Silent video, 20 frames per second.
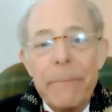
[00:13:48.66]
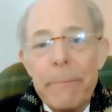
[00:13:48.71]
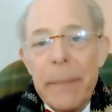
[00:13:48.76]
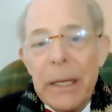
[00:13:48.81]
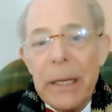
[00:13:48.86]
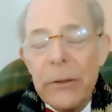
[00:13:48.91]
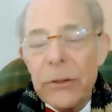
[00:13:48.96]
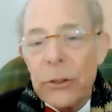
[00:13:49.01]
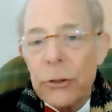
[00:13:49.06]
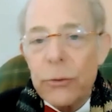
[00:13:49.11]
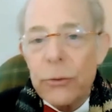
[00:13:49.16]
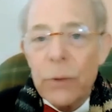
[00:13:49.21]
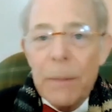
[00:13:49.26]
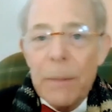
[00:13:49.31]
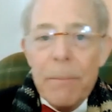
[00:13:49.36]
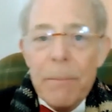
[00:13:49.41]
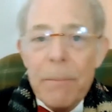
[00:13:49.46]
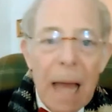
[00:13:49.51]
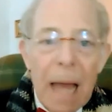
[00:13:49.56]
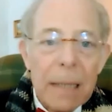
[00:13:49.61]
builders,
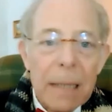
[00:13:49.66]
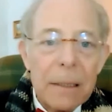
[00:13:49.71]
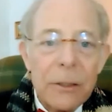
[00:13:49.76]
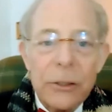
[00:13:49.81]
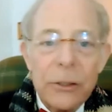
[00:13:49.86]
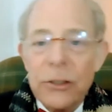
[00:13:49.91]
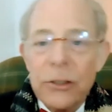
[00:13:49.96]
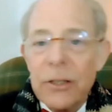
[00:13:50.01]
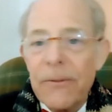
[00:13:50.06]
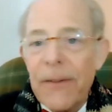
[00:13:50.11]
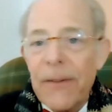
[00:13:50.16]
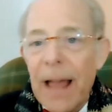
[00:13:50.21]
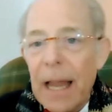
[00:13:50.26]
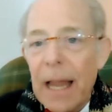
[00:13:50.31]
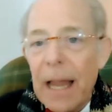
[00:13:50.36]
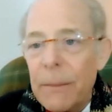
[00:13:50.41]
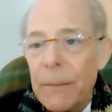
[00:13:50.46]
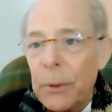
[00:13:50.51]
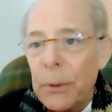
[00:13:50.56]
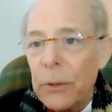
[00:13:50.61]
remodelers,
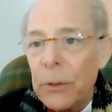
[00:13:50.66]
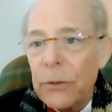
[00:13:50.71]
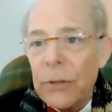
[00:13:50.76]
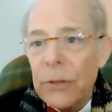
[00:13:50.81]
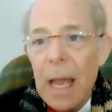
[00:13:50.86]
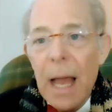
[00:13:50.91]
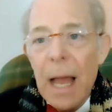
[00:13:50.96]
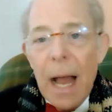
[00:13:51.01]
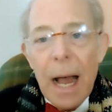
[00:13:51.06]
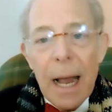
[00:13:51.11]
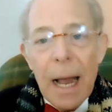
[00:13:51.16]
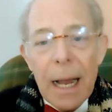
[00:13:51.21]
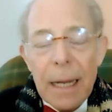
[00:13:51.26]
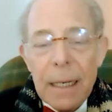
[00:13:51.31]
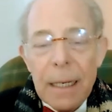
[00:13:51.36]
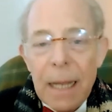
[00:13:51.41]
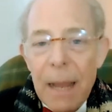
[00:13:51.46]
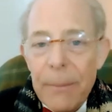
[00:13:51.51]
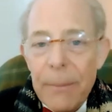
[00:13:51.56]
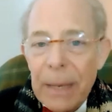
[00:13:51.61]
developers
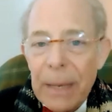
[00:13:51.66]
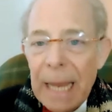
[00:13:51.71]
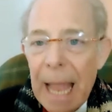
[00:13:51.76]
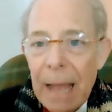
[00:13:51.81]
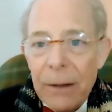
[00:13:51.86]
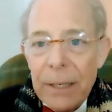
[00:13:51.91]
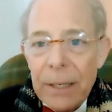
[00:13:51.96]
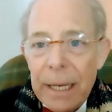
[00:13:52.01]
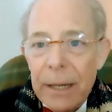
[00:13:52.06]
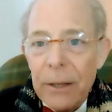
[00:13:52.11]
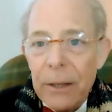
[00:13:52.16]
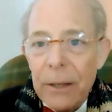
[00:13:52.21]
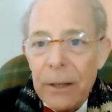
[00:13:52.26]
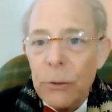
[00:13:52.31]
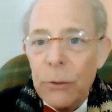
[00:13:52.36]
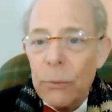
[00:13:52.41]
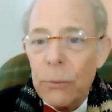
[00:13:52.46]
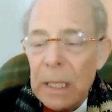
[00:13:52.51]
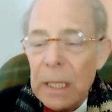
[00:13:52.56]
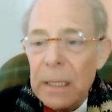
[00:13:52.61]
coming out here
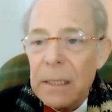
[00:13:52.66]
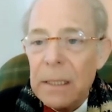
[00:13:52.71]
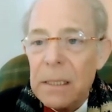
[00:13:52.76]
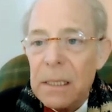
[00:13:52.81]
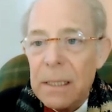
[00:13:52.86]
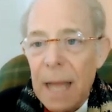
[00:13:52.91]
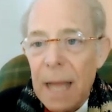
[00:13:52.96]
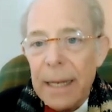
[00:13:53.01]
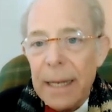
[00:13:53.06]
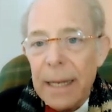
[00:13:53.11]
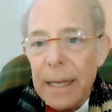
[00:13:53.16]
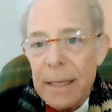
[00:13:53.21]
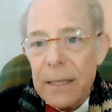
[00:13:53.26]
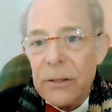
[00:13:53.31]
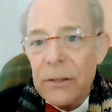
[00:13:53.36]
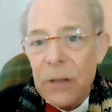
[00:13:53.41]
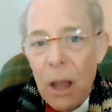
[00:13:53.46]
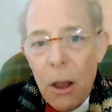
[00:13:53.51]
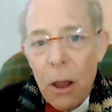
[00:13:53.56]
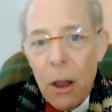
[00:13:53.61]
to really study
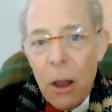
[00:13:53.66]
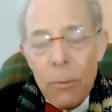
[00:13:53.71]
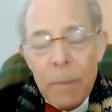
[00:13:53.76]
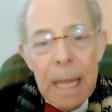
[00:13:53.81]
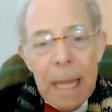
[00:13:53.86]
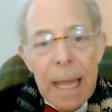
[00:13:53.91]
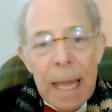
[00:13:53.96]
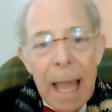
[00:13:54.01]
this home.